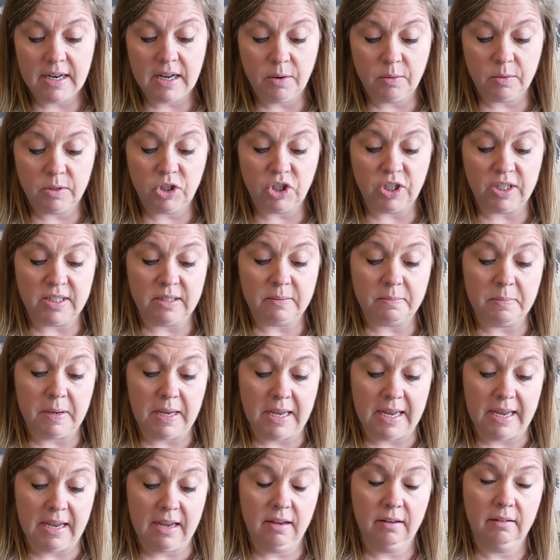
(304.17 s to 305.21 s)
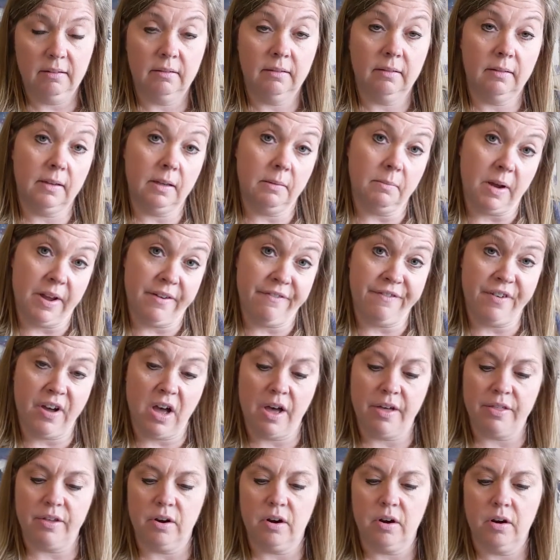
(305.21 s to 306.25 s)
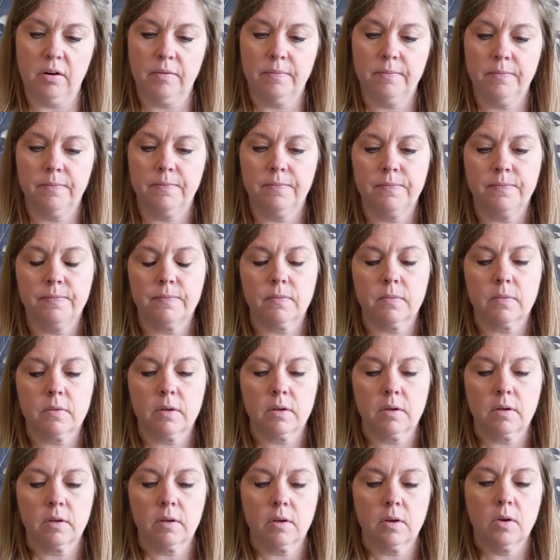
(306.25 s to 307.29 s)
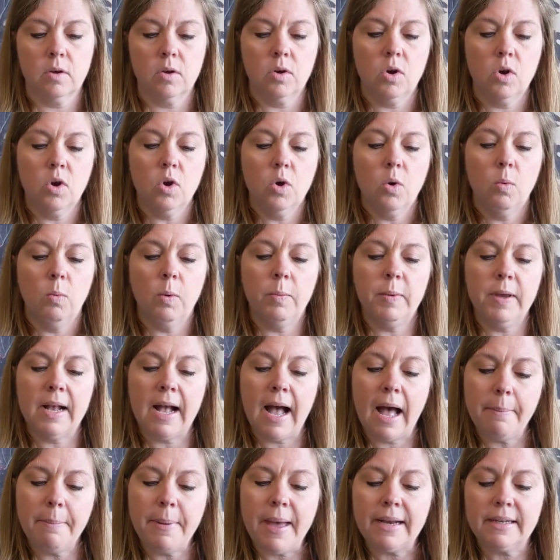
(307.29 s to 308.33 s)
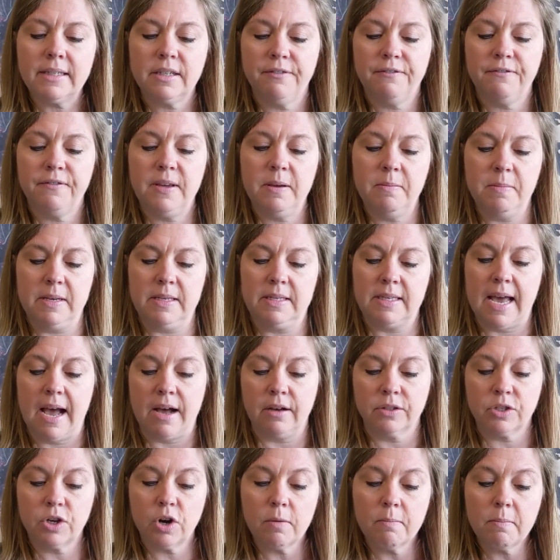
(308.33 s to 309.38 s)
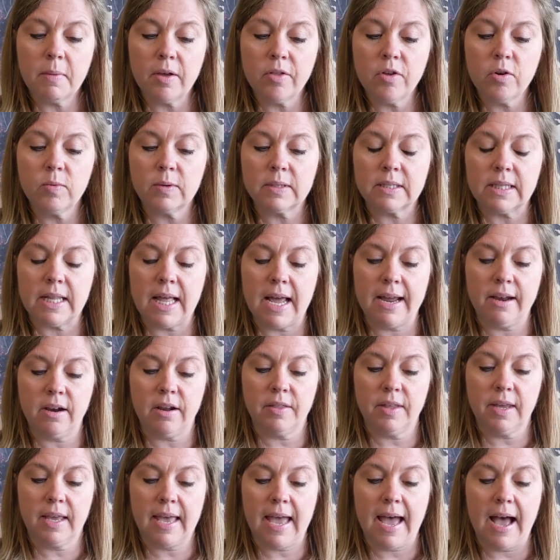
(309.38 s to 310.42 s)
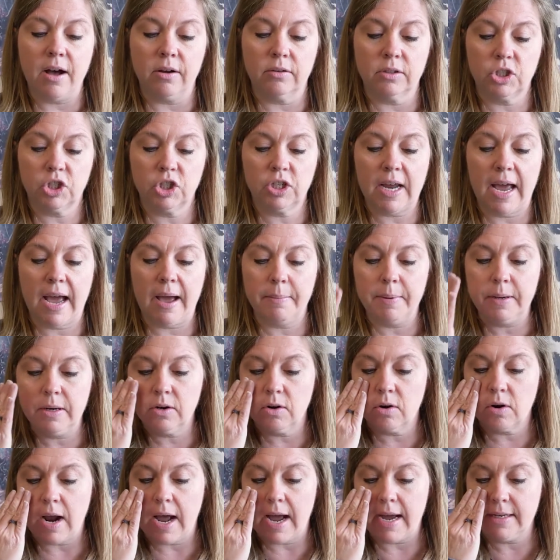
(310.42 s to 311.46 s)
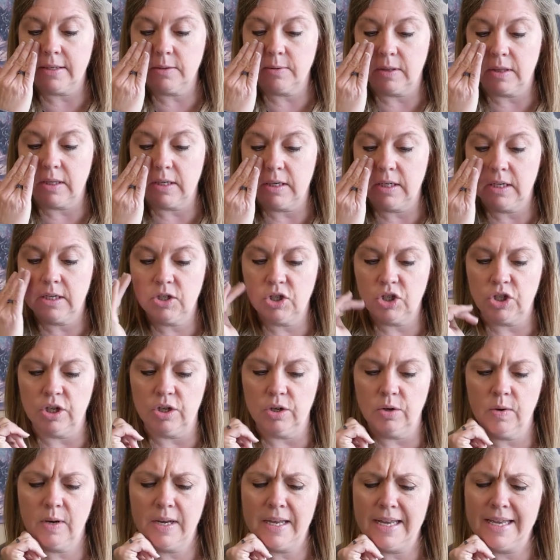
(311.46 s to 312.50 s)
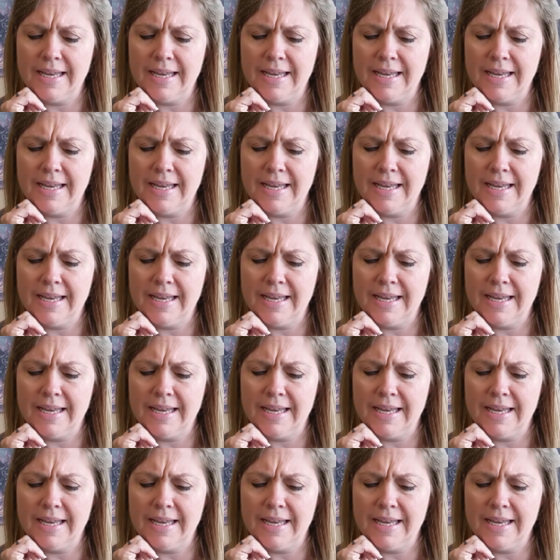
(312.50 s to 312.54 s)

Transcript: it was just me and my father. When we got back to Phoebe's house, her mother was lying on the couch, dabbing her eyes with the tissue.